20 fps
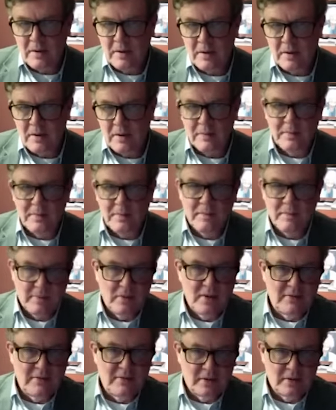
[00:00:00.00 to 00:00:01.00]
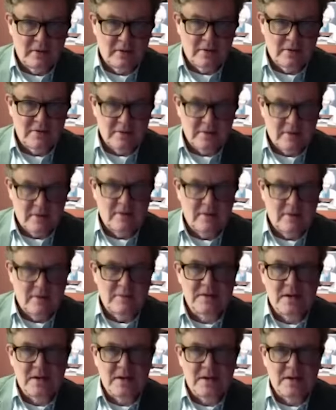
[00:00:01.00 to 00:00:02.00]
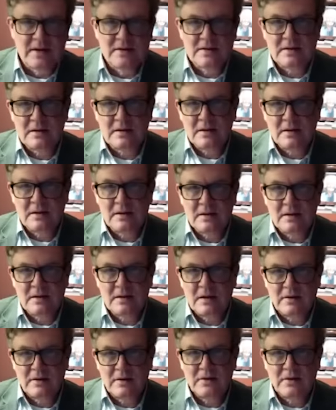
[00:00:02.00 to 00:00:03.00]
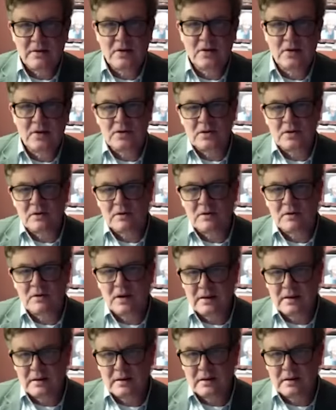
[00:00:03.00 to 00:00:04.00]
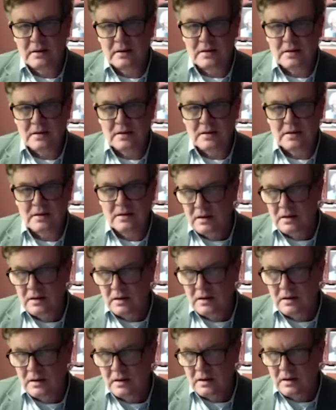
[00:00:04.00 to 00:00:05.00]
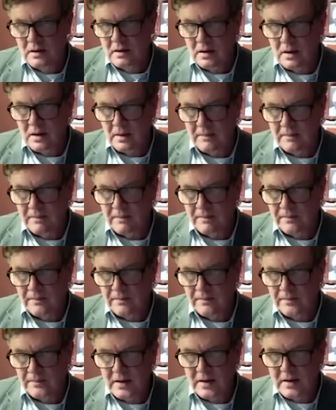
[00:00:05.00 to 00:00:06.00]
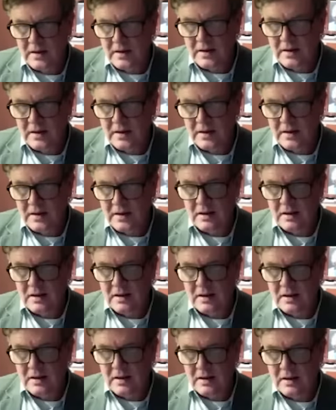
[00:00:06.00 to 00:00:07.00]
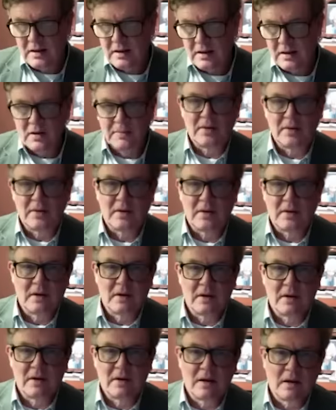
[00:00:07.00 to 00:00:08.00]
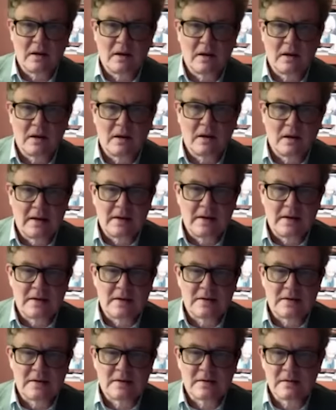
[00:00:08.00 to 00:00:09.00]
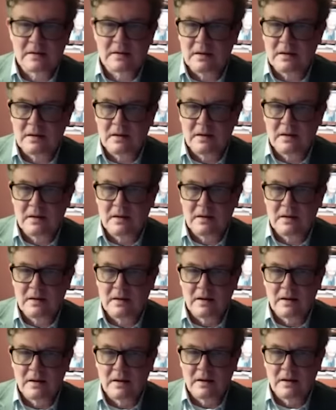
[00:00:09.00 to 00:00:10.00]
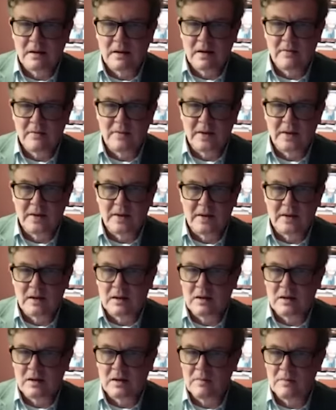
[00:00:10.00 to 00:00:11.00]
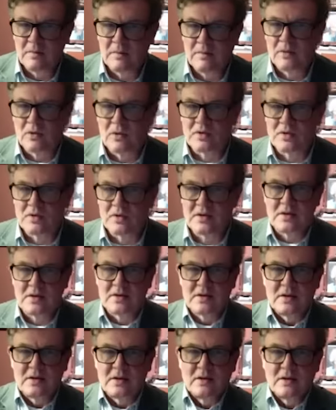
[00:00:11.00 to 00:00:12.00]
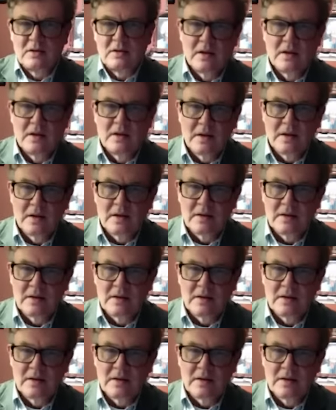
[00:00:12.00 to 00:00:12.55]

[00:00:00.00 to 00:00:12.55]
popular people who live in those Arab states. And of course, you're right that the corrupt elites have been brought into